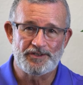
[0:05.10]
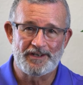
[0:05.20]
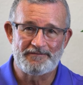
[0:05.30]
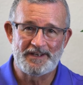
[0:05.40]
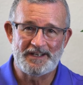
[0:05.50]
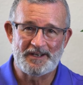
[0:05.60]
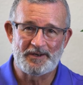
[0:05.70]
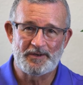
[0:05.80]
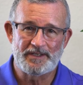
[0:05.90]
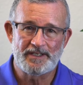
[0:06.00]
on
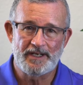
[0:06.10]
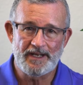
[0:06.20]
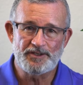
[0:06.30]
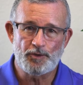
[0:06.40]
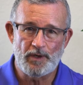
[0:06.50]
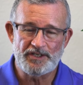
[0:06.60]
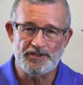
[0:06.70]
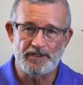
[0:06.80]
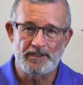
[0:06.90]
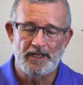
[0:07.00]
video, and today's
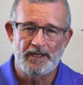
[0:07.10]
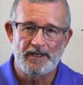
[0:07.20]
question